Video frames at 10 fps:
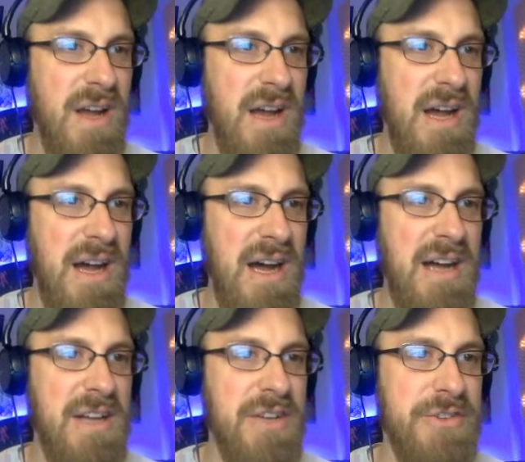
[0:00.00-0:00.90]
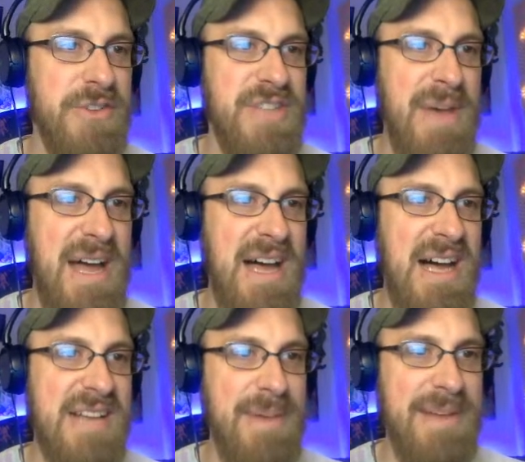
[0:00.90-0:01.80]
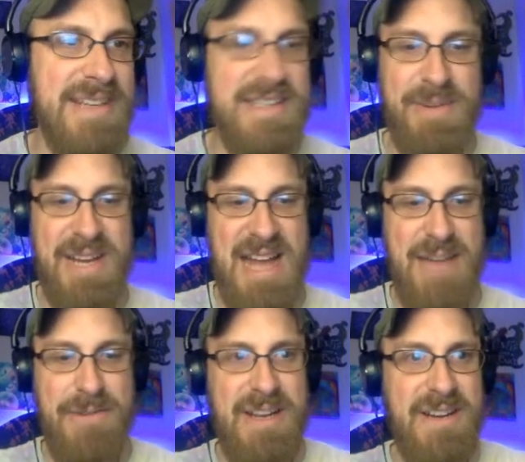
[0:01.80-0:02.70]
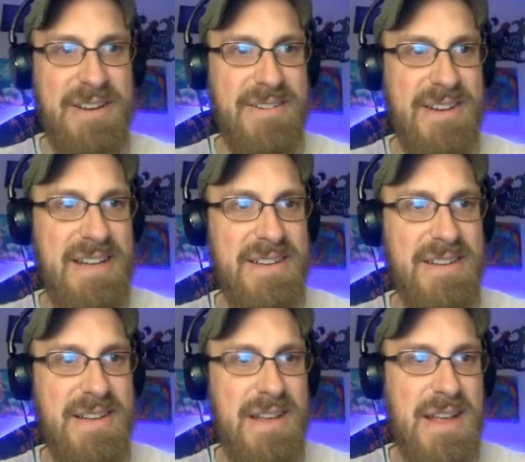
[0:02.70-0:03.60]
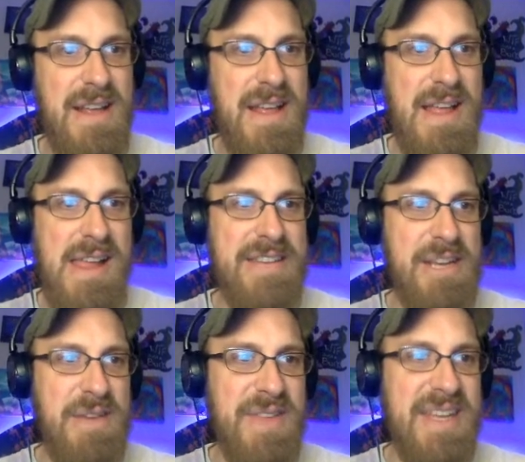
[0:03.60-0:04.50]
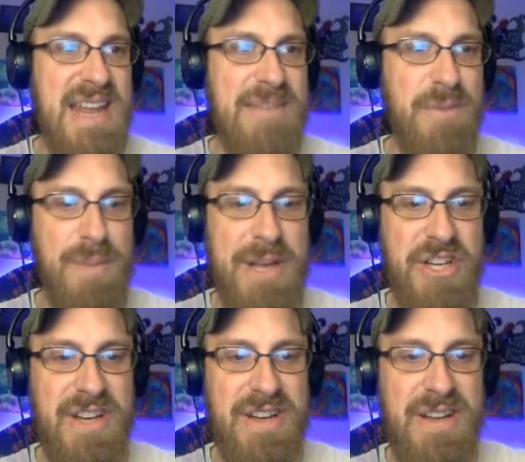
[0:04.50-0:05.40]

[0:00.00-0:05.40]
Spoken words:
So some ideas that we can have right here, right? Is that you have to get information